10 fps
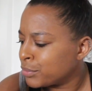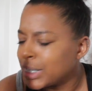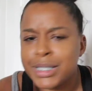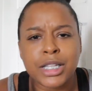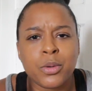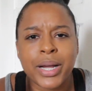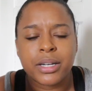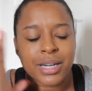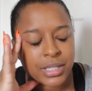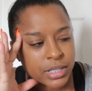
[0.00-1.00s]

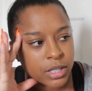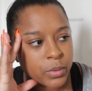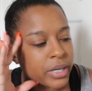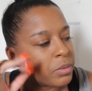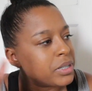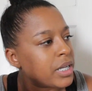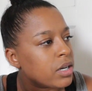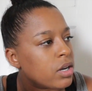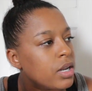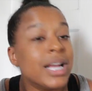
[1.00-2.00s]
silhouette, not silhouette, what's
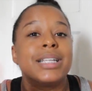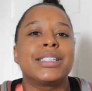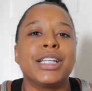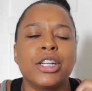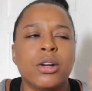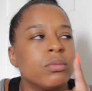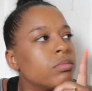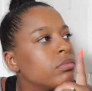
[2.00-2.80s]
that called? Silicone.